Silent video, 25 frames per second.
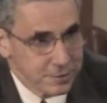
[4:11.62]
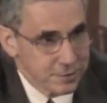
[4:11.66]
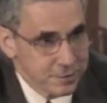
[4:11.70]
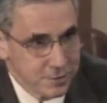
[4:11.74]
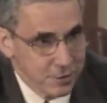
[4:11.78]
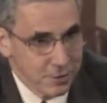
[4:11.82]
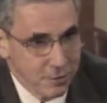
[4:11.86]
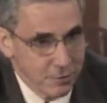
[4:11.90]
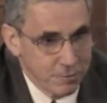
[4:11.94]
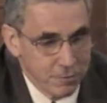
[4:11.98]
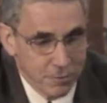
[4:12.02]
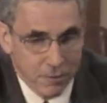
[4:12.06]

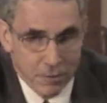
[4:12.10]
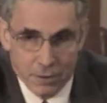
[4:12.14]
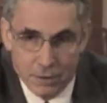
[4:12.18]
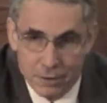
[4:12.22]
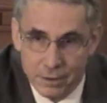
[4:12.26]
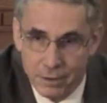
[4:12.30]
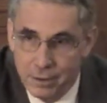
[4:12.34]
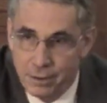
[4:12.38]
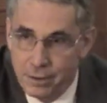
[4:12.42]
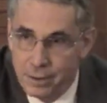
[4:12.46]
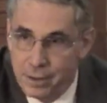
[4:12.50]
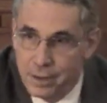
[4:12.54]
so
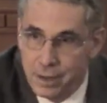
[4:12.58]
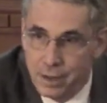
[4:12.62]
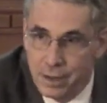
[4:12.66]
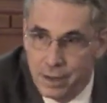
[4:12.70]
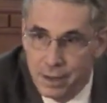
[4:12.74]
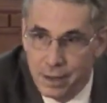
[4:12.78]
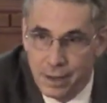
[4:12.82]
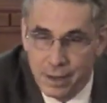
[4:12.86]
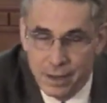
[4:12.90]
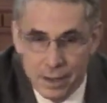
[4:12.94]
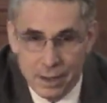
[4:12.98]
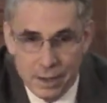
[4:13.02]
far
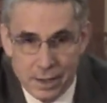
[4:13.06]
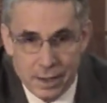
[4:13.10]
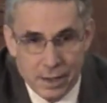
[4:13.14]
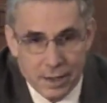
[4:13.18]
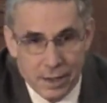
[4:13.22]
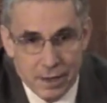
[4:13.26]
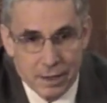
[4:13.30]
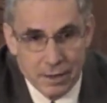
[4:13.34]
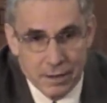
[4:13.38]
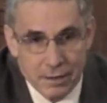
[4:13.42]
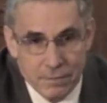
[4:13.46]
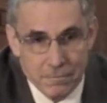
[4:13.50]

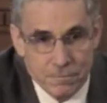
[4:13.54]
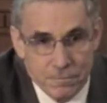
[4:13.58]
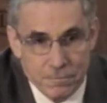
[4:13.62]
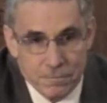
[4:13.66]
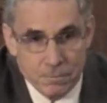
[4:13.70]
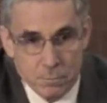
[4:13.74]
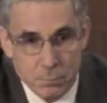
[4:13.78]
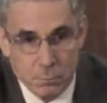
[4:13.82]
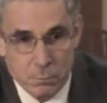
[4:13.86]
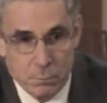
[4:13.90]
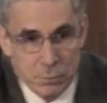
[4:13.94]
have